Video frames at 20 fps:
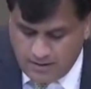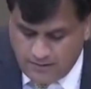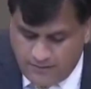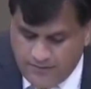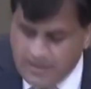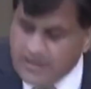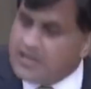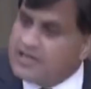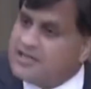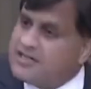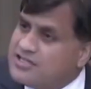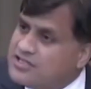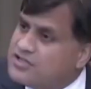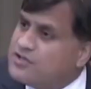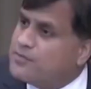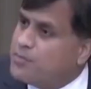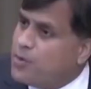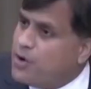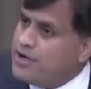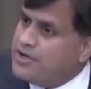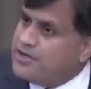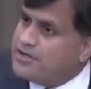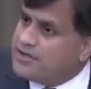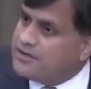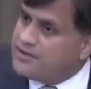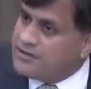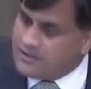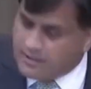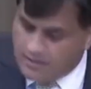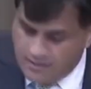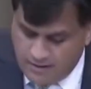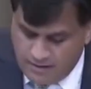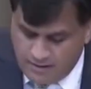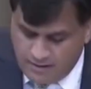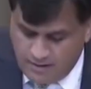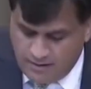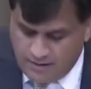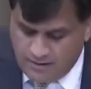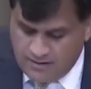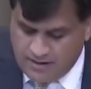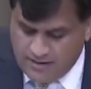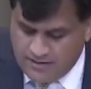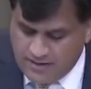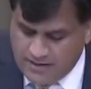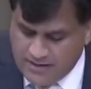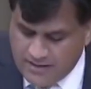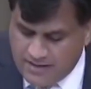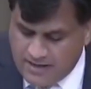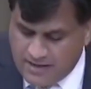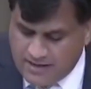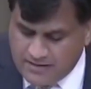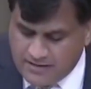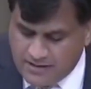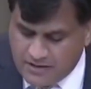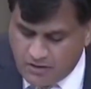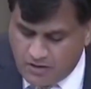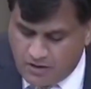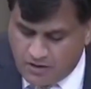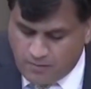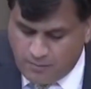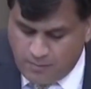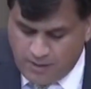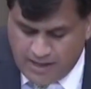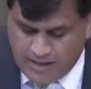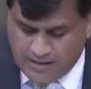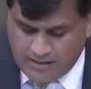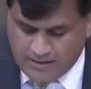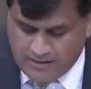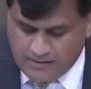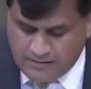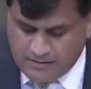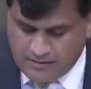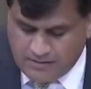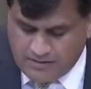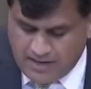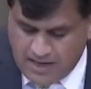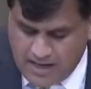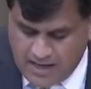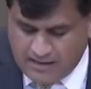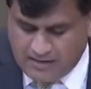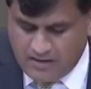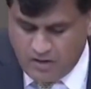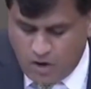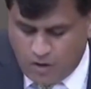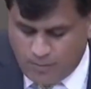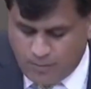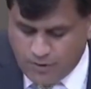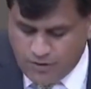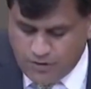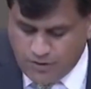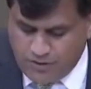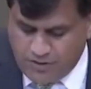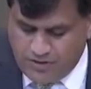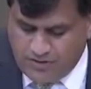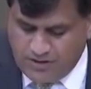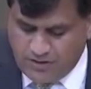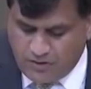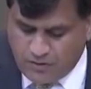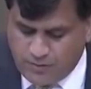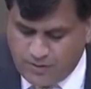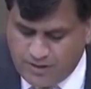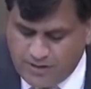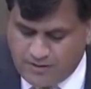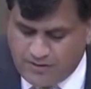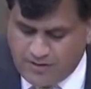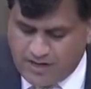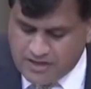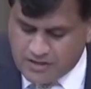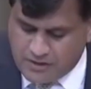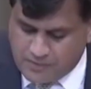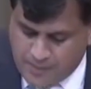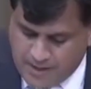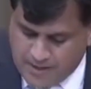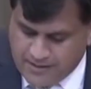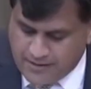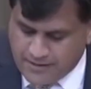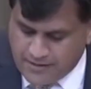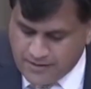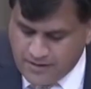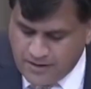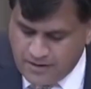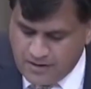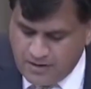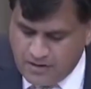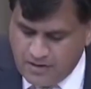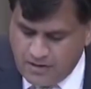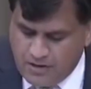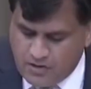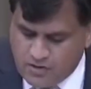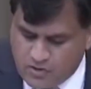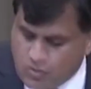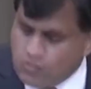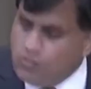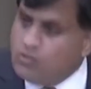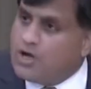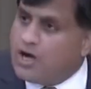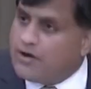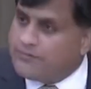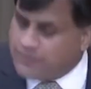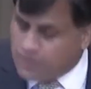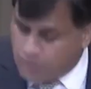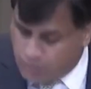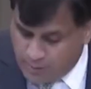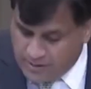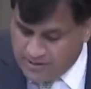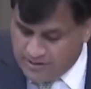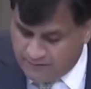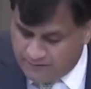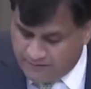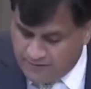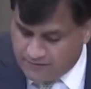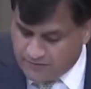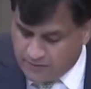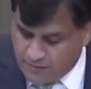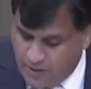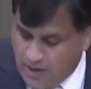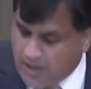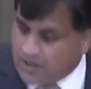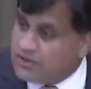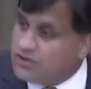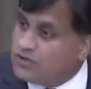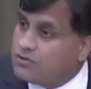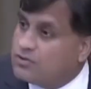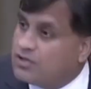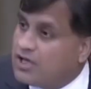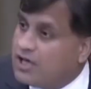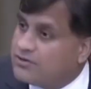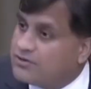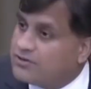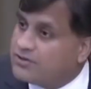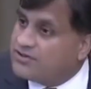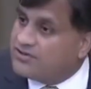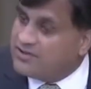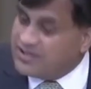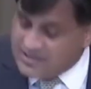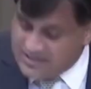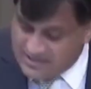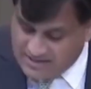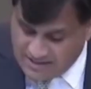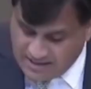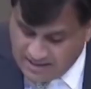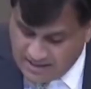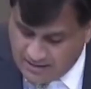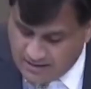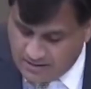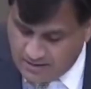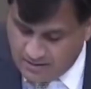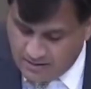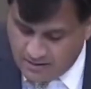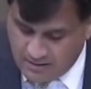We are disappointed that India did not take the opportunity to be transparent soon after 25th March 2016,